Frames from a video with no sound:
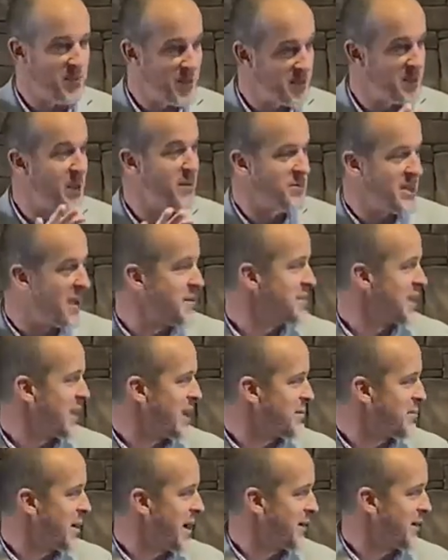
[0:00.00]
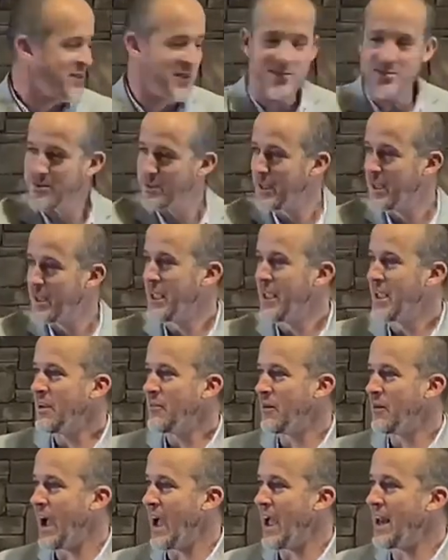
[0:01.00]
but sometimes they get breakfast,
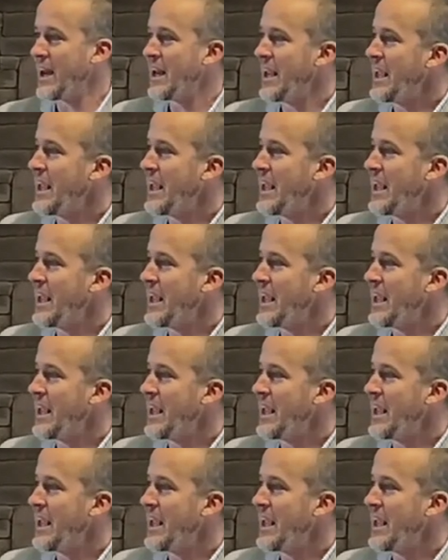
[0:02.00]
right?